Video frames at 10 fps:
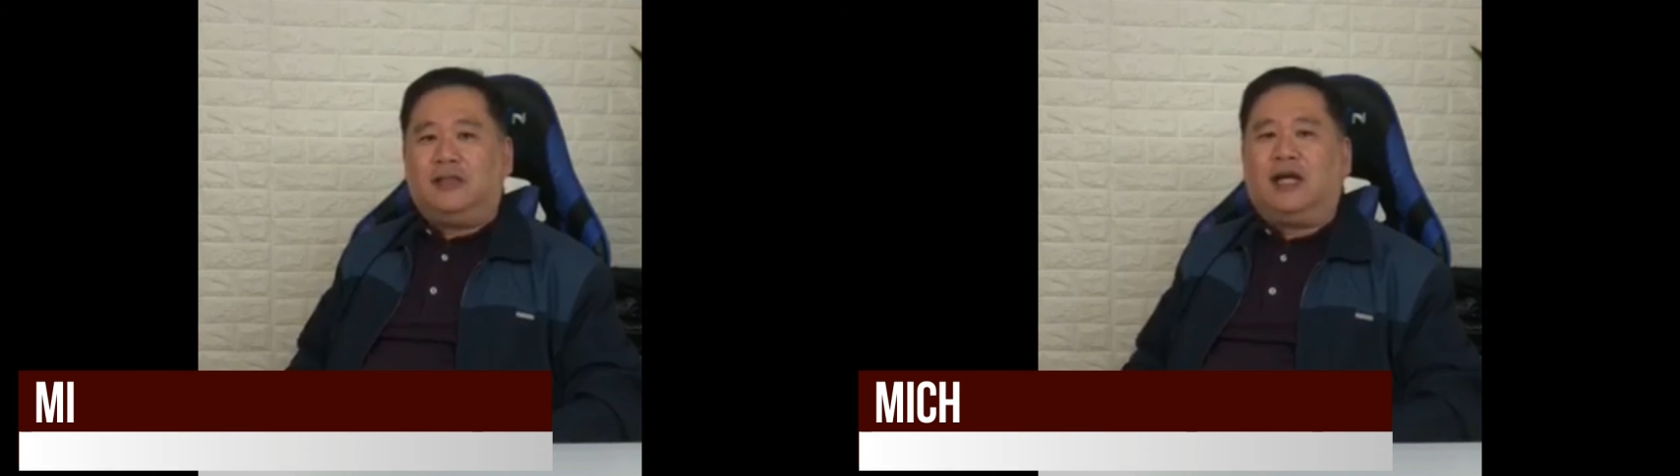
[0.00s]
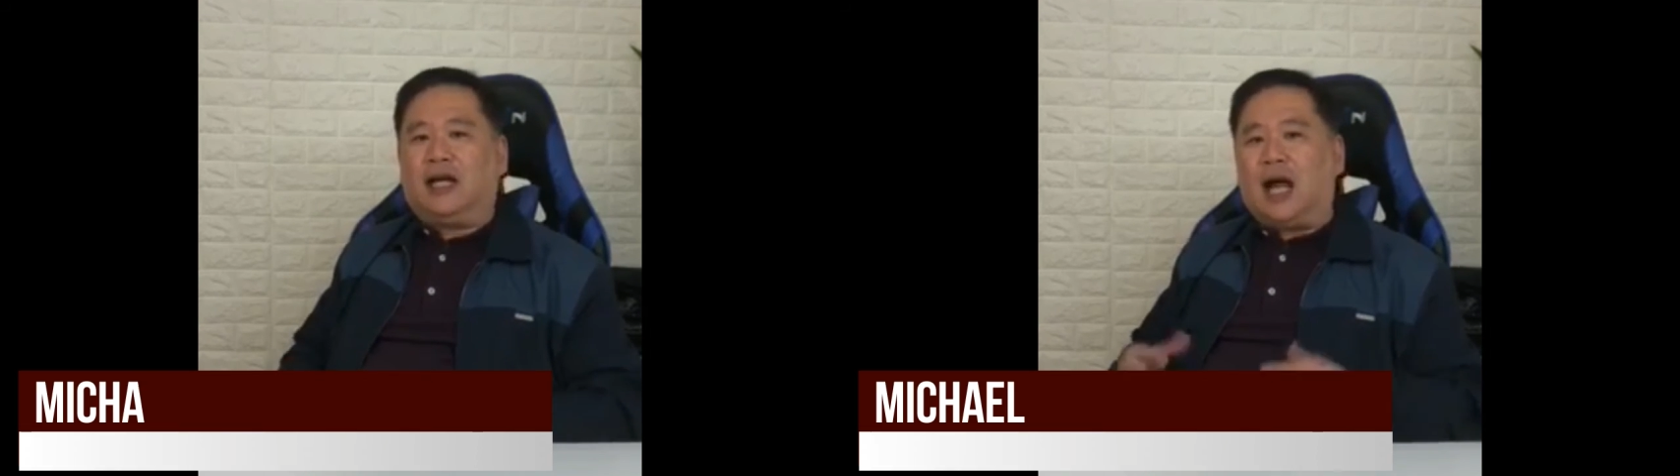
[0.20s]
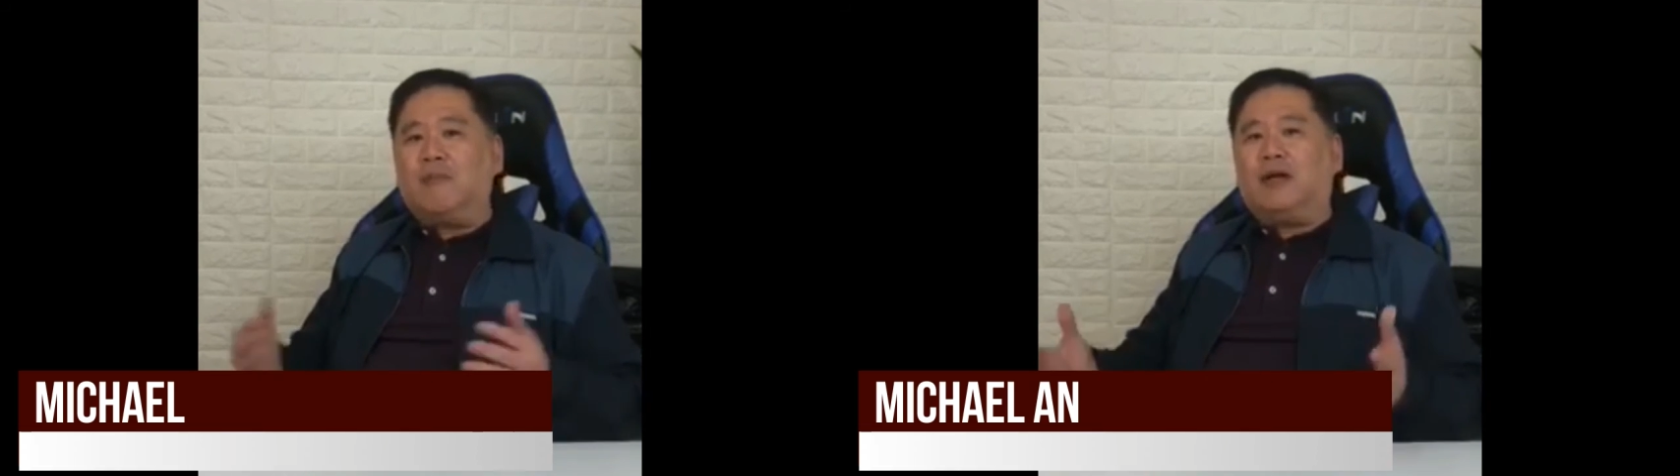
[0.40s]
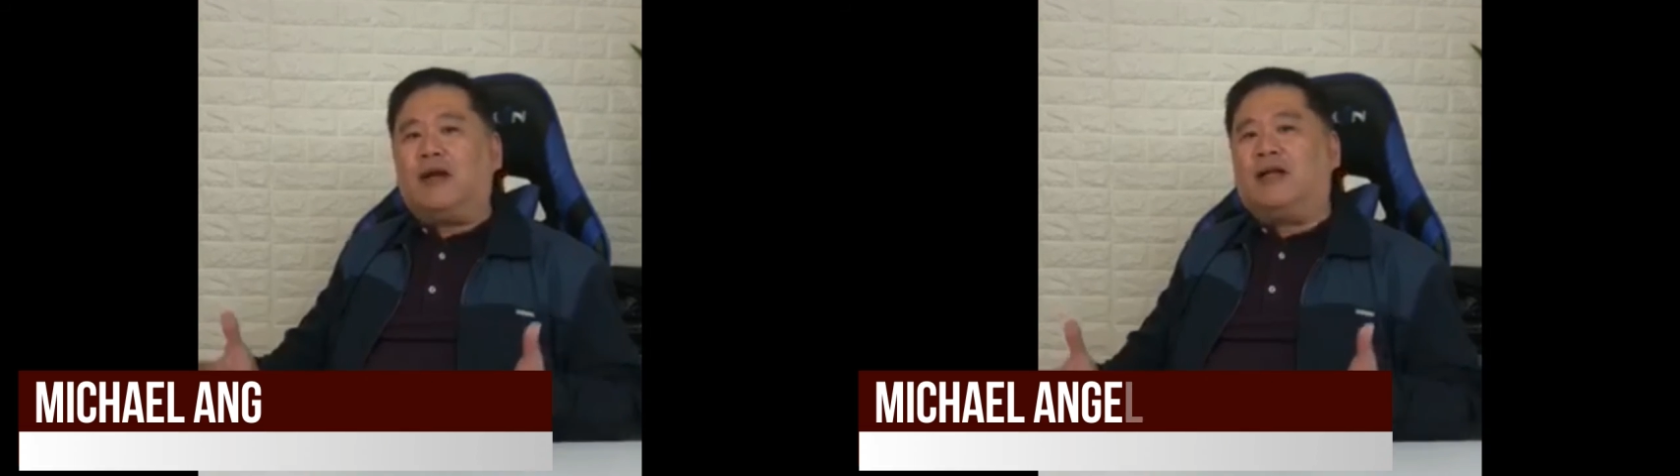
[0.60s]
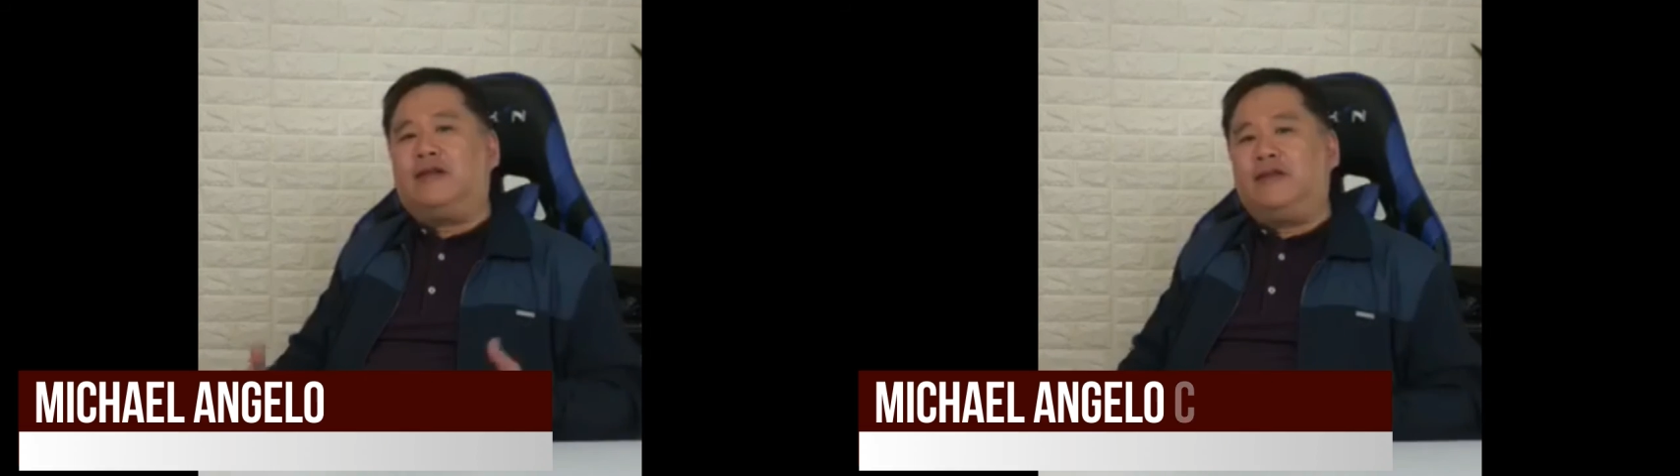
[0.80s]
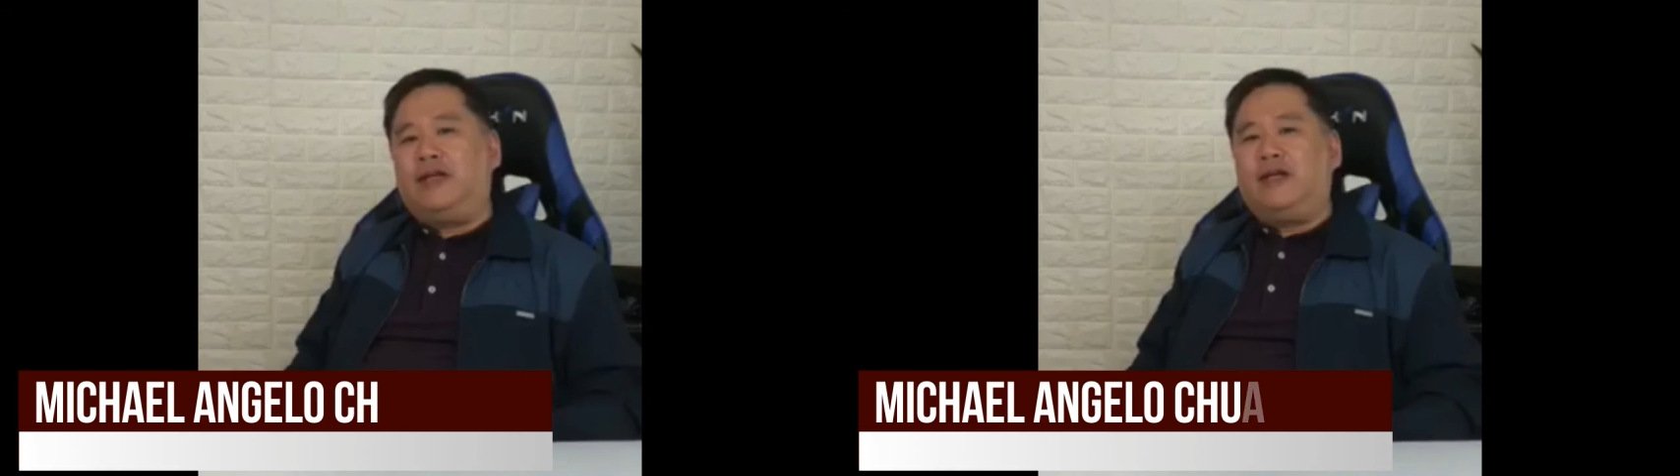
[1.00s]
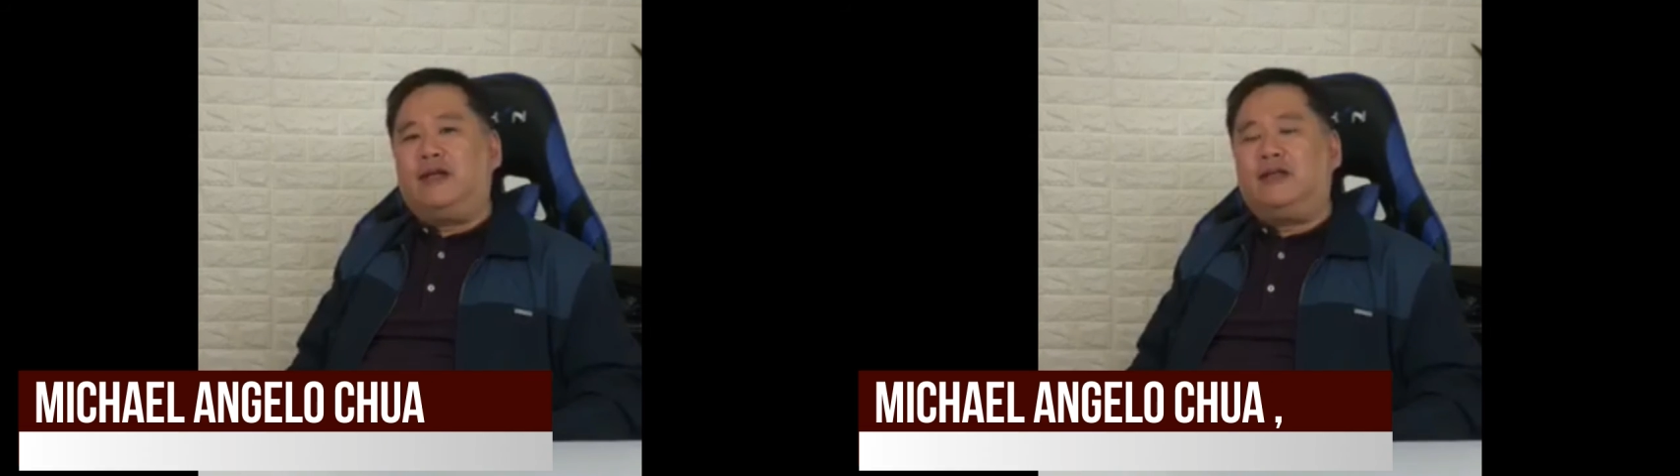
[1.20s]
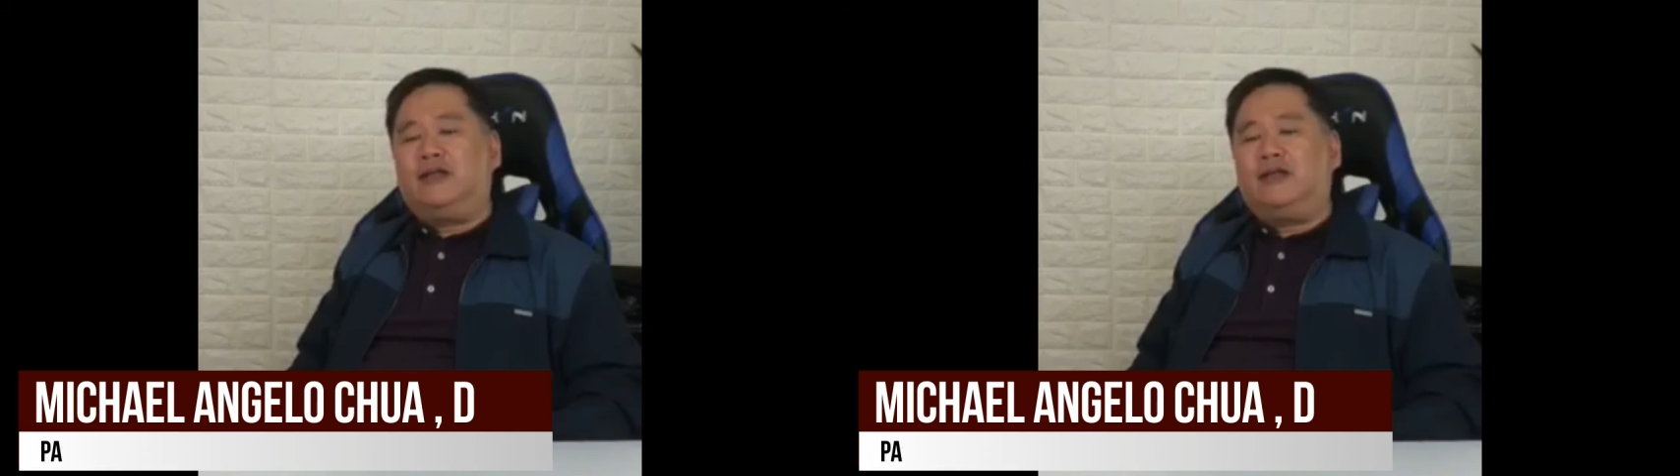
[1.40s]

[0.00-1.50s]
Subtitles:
the camaraderie